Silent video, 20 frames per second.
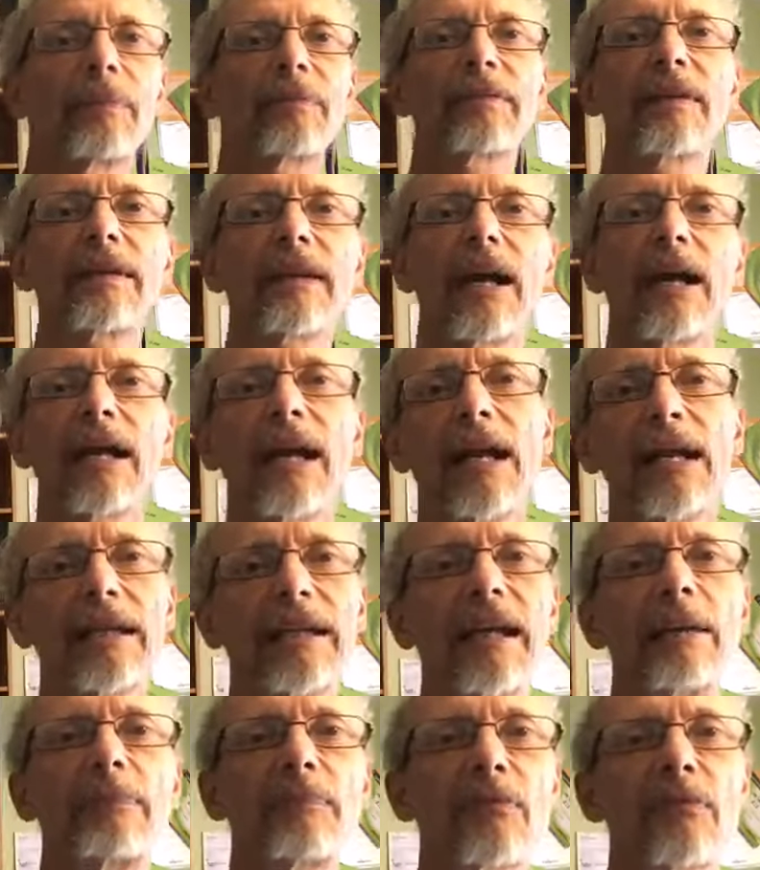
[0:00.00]
It's like I got to
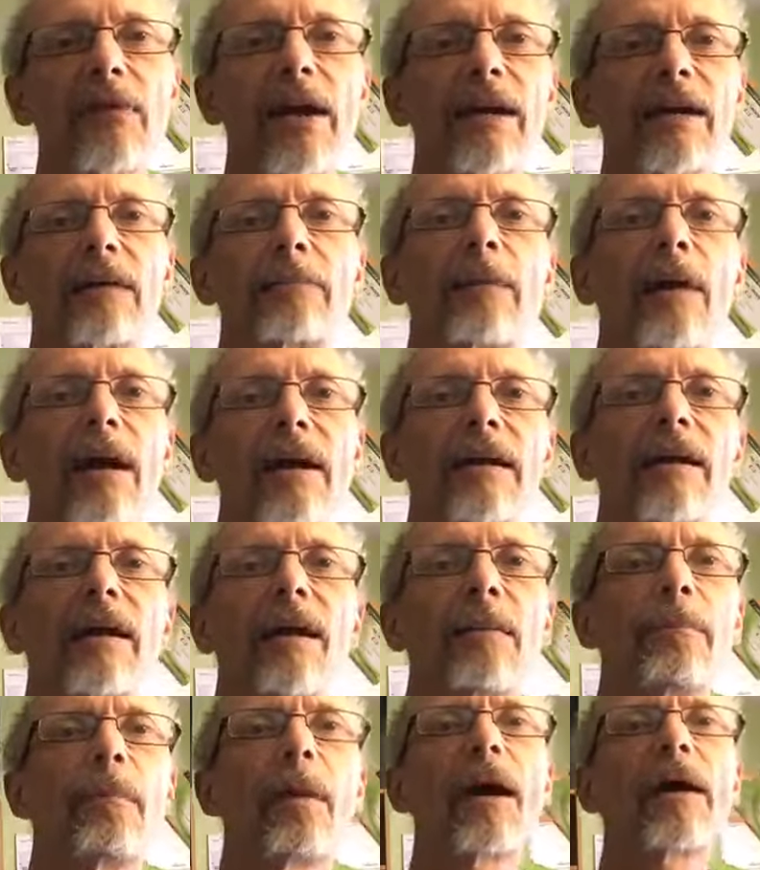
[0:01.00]
keep track of my
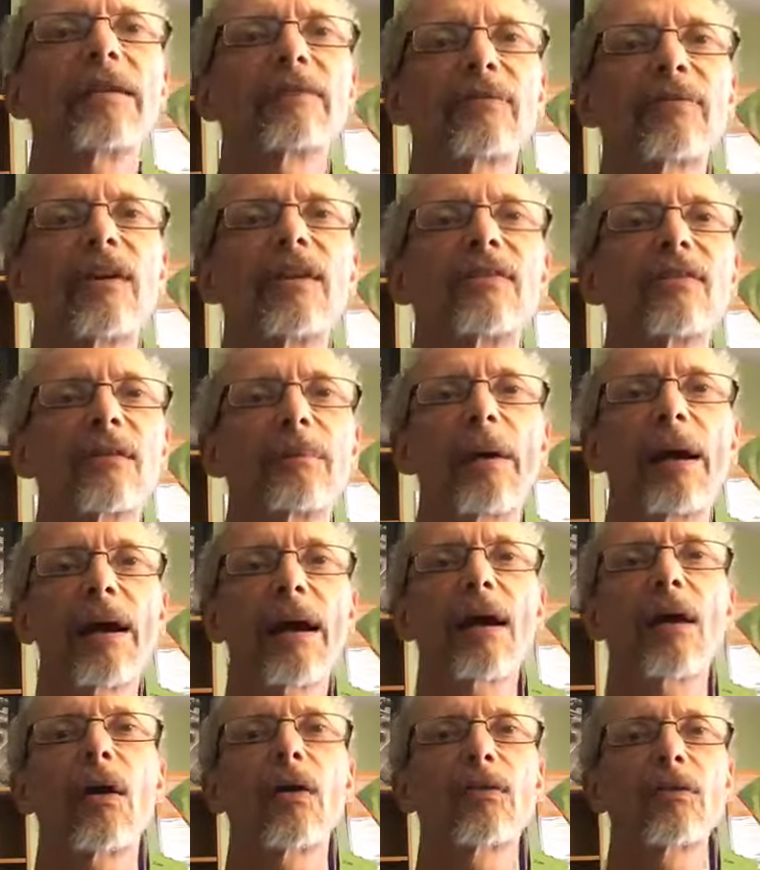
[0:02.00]
my sins and my
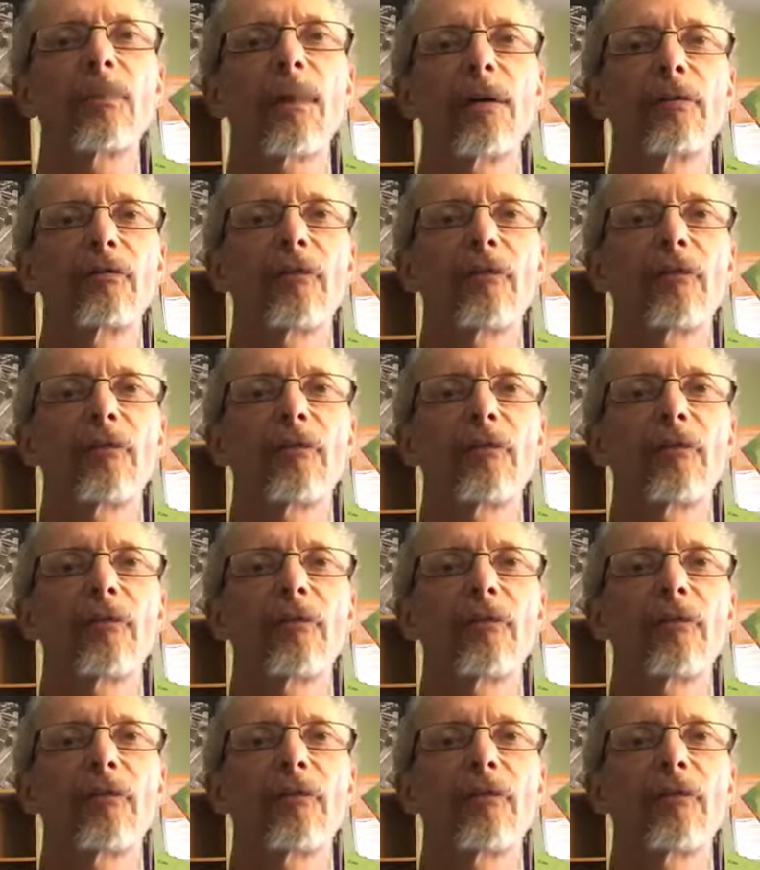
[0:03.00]
errors and my